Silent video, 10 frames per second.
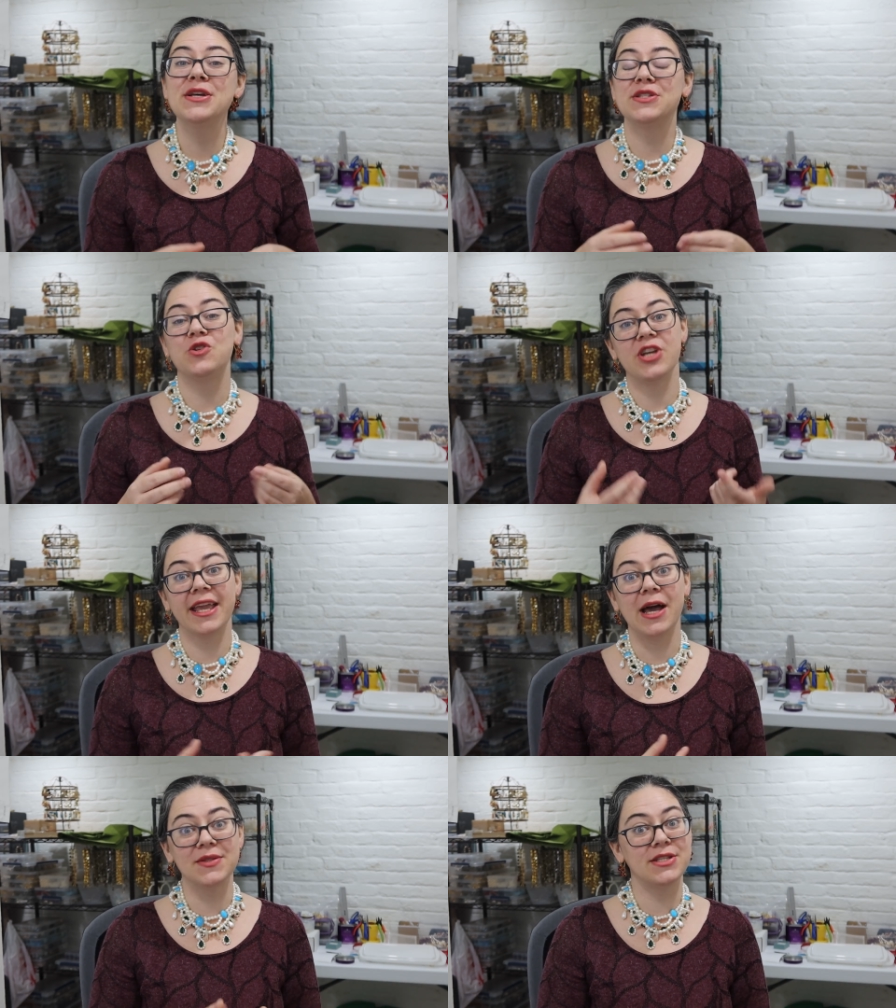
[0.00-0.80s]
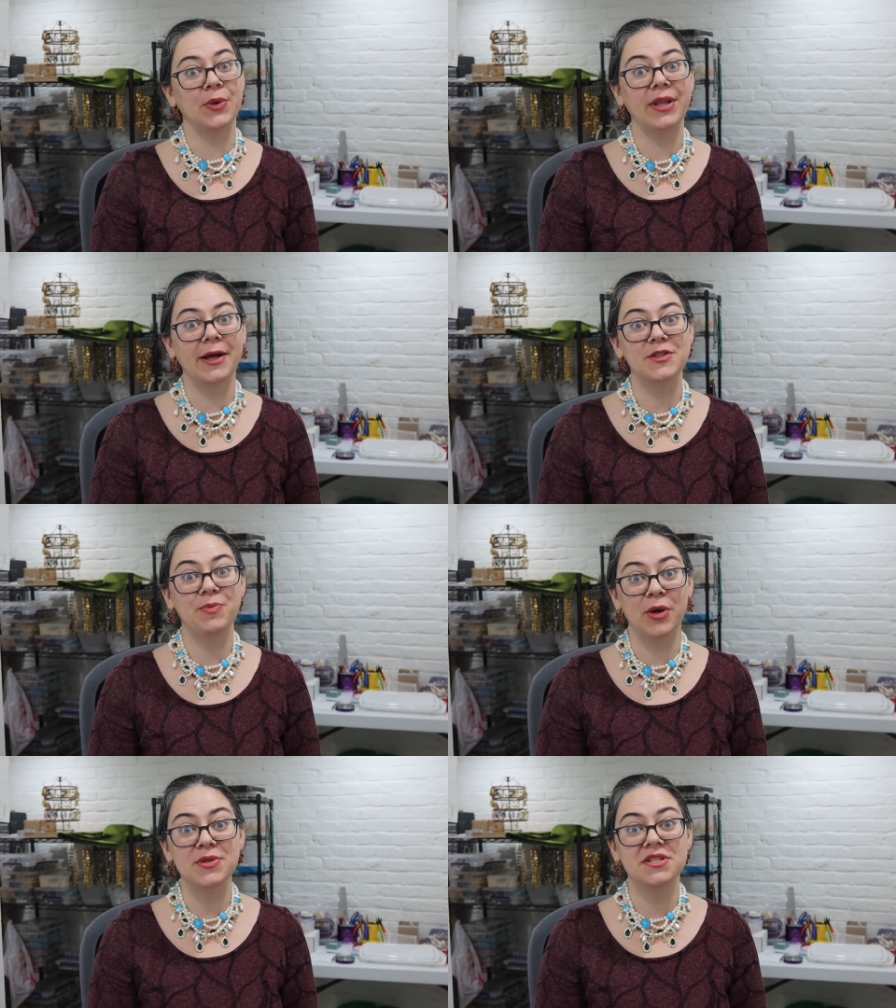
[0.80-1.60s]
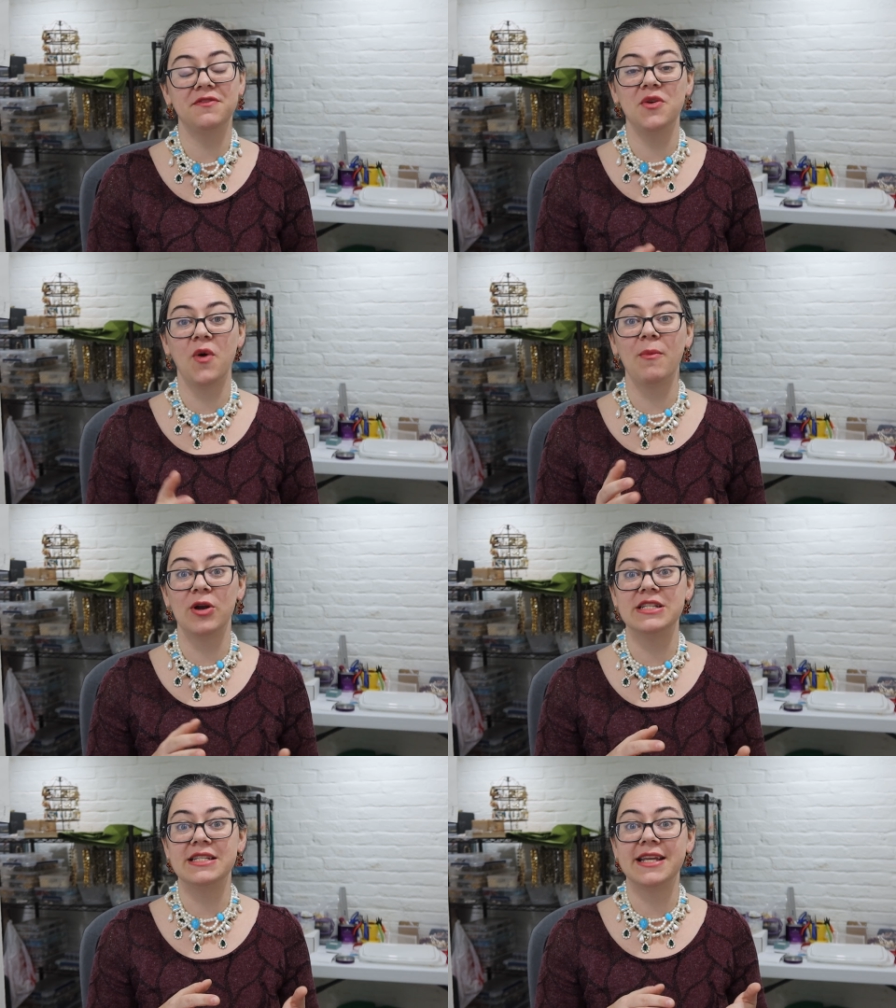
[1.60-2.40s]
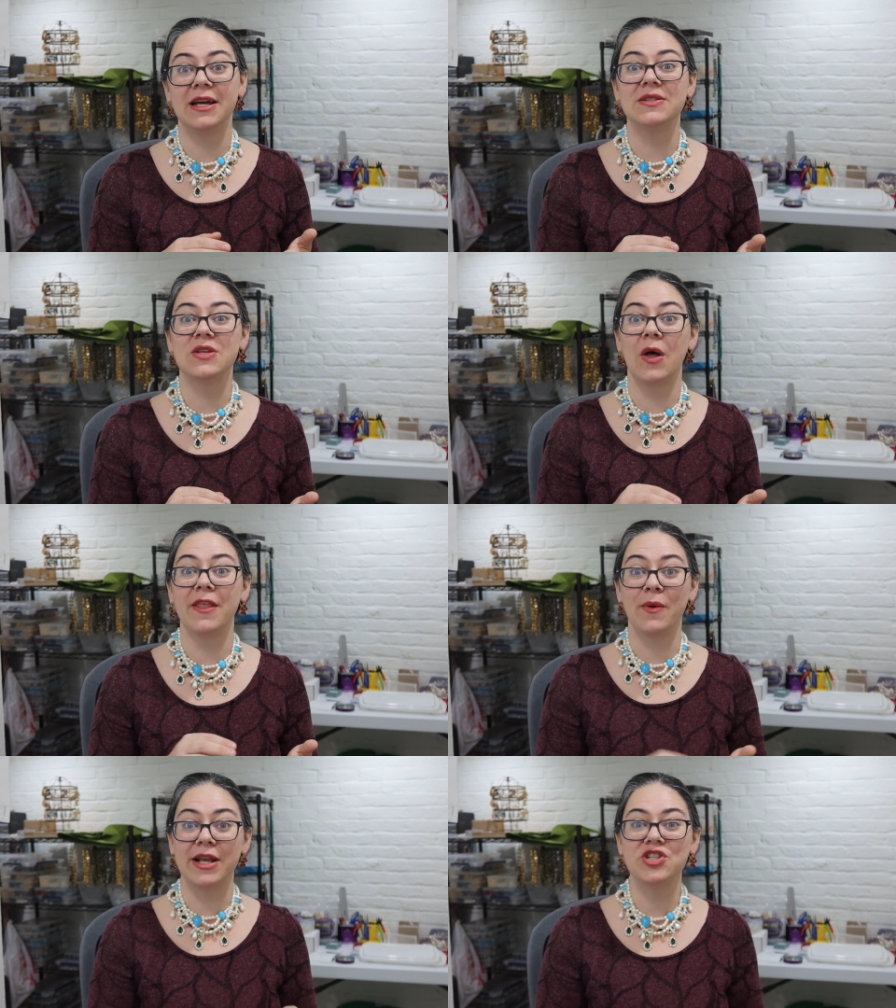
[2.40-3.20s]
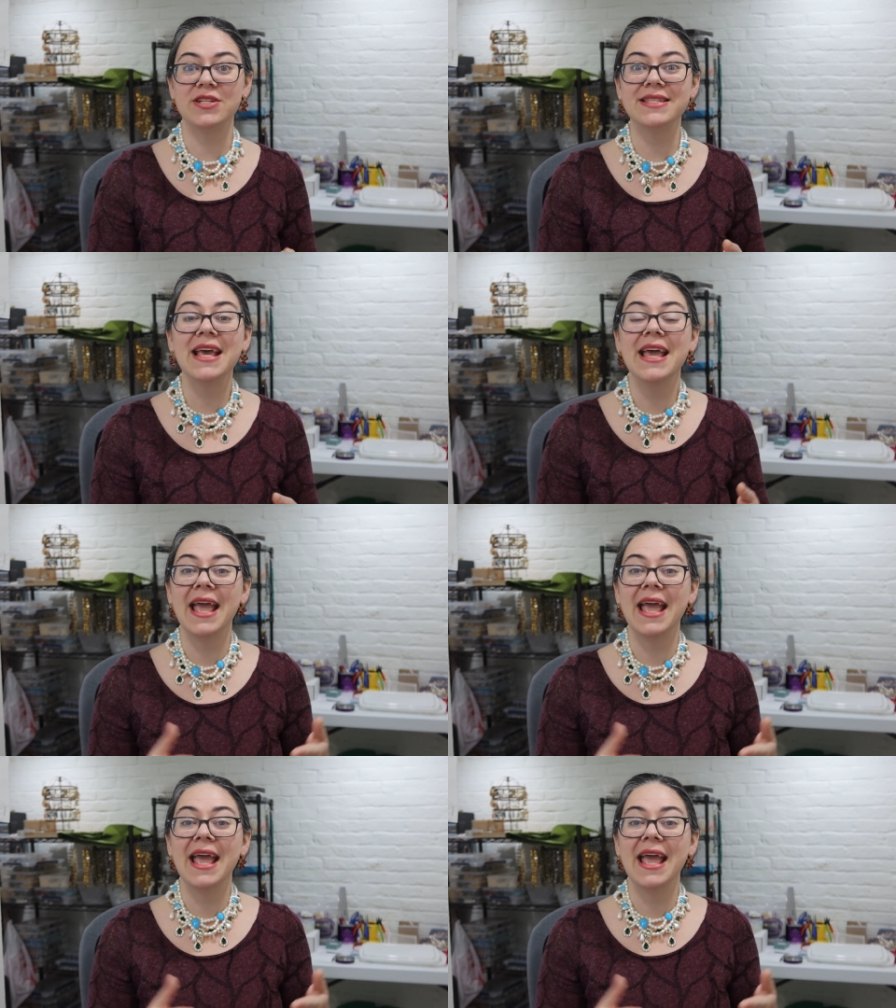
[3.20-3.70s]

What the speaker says: So check out So Loud's post if you want more details on the questions,